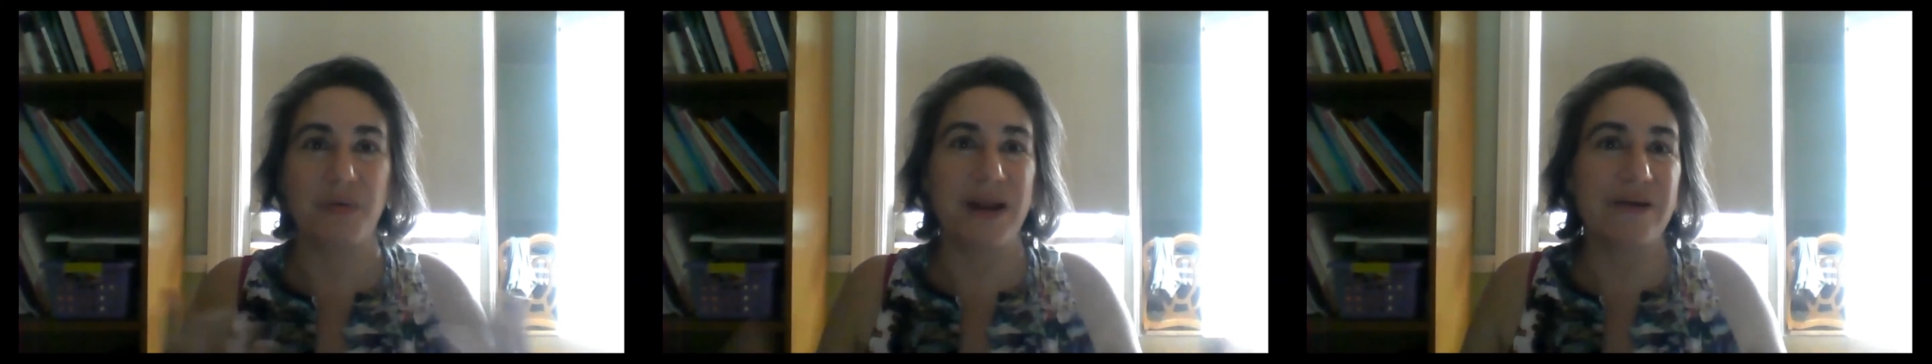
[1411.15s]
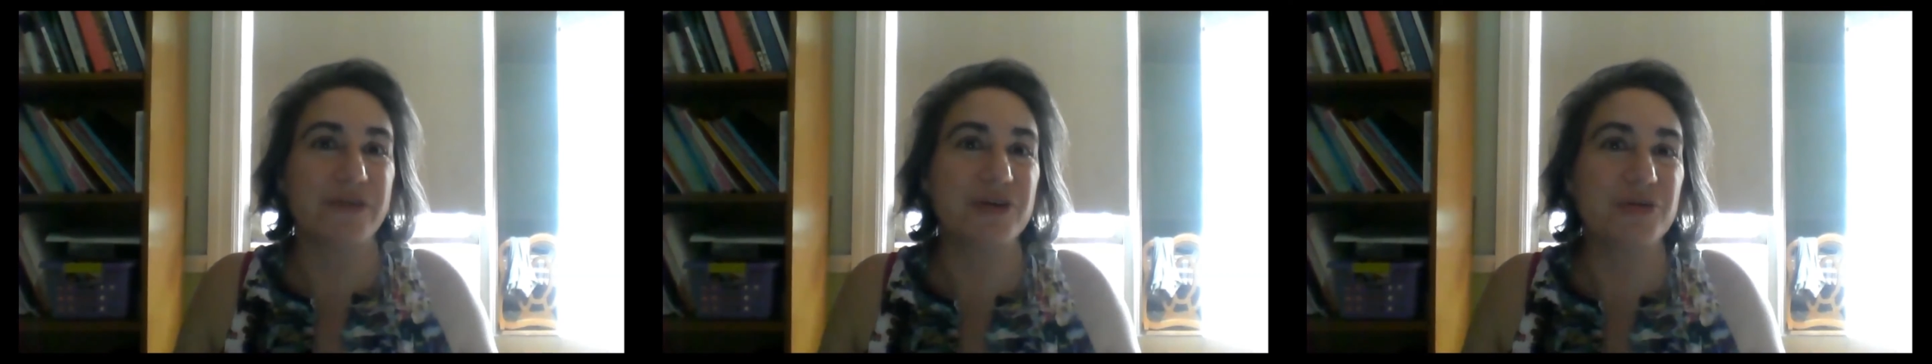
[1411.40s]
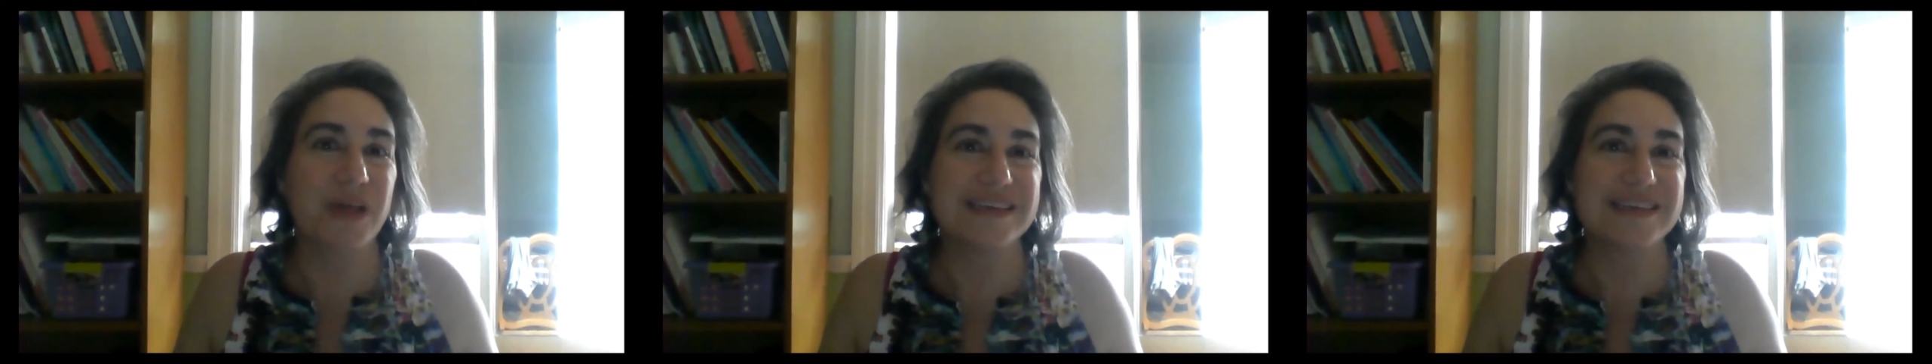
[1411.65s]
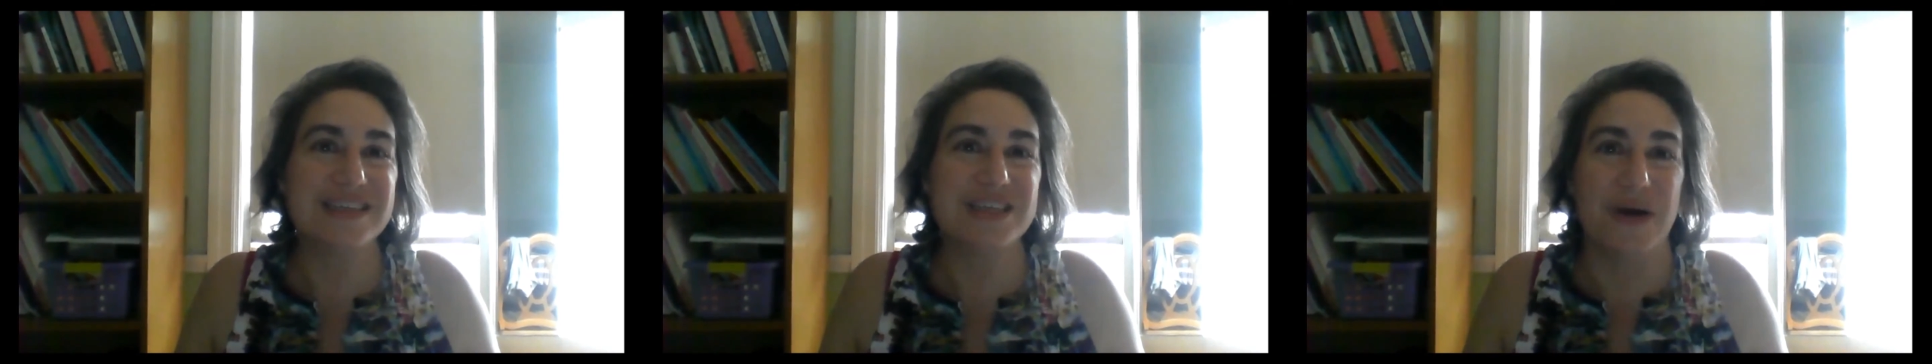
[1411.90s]
whatever you like
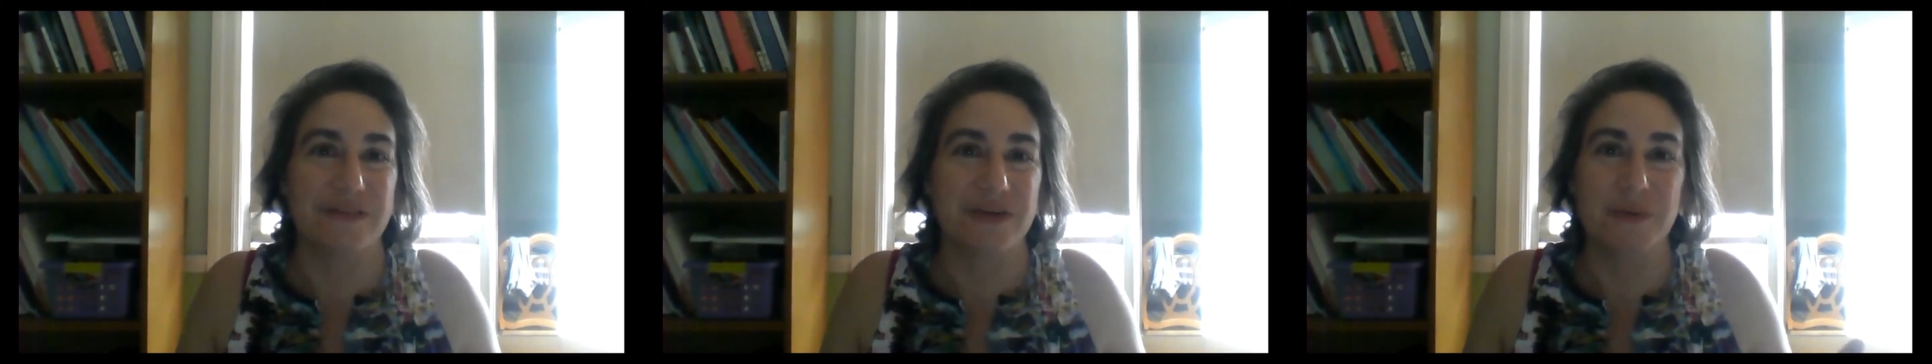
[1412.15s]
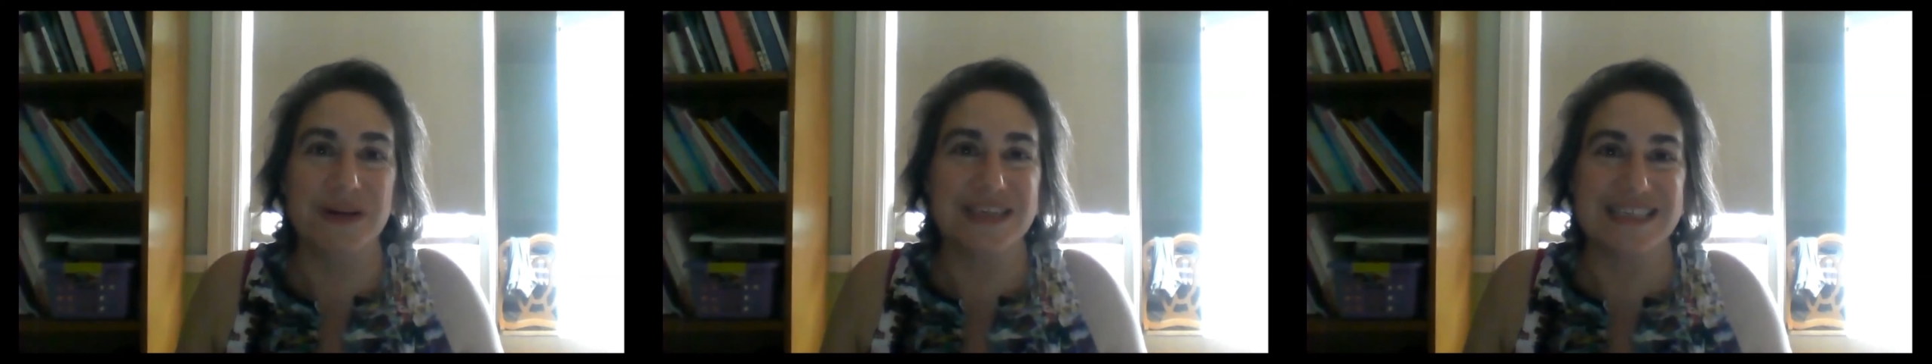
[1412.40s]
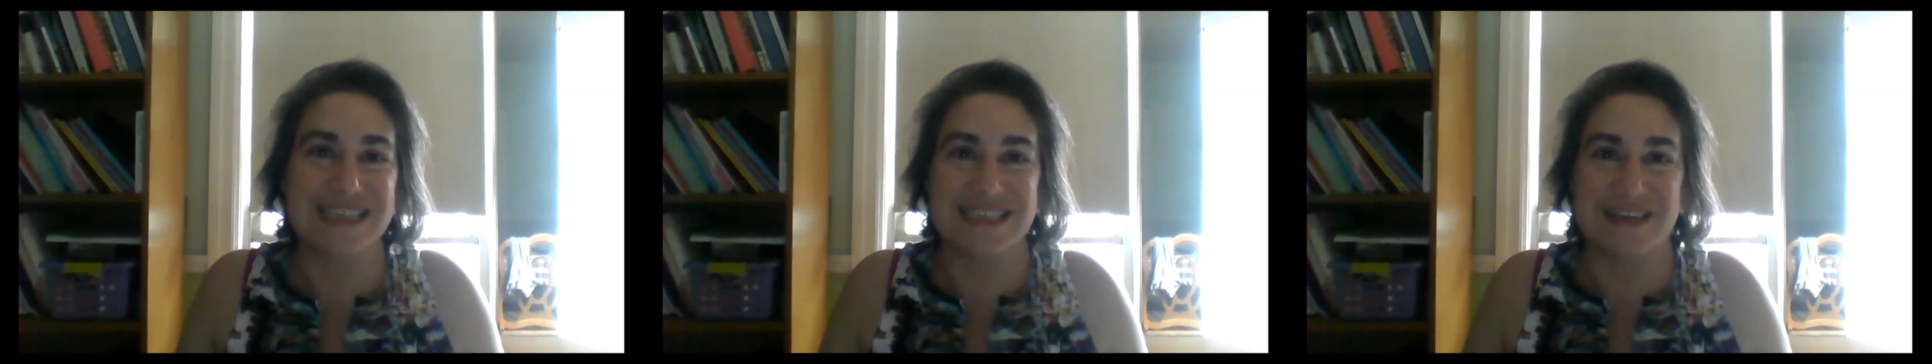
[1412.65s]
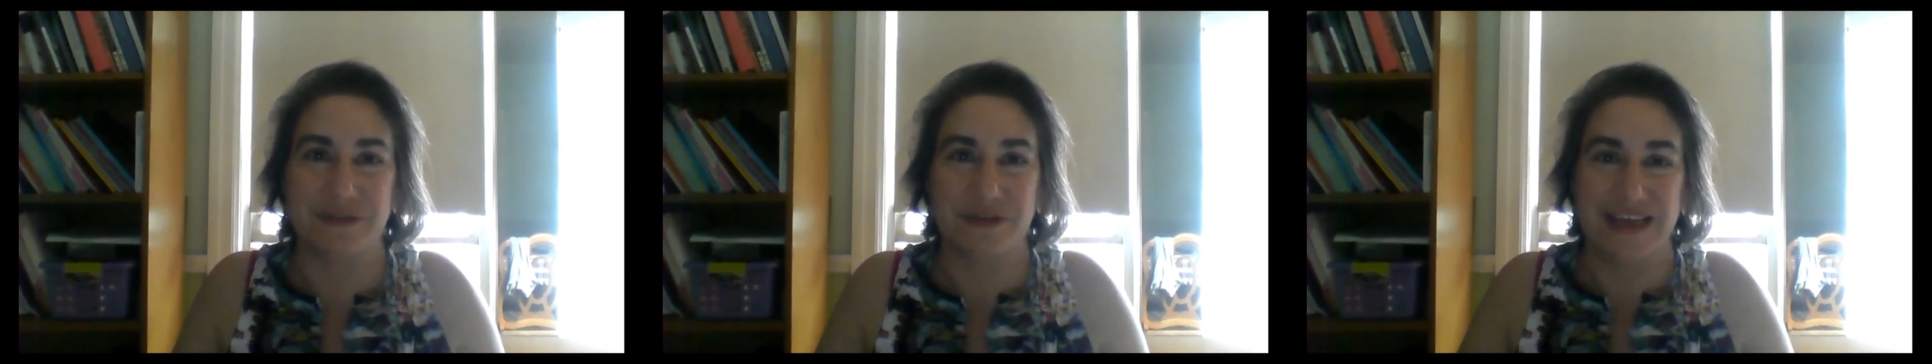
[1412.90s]
to do. Everyone does it
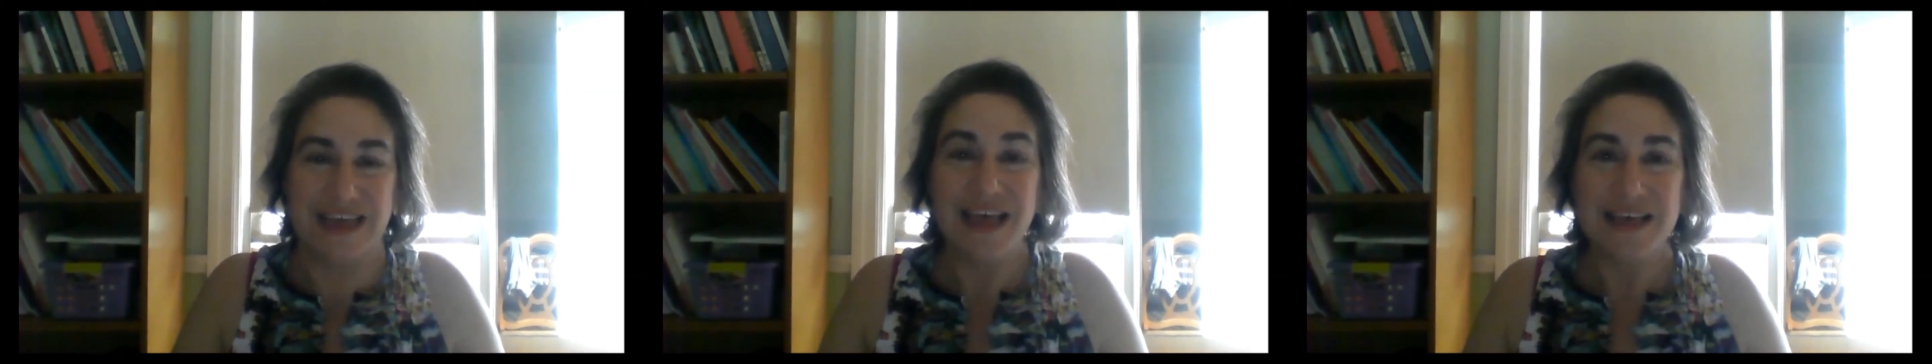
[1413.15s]
differently.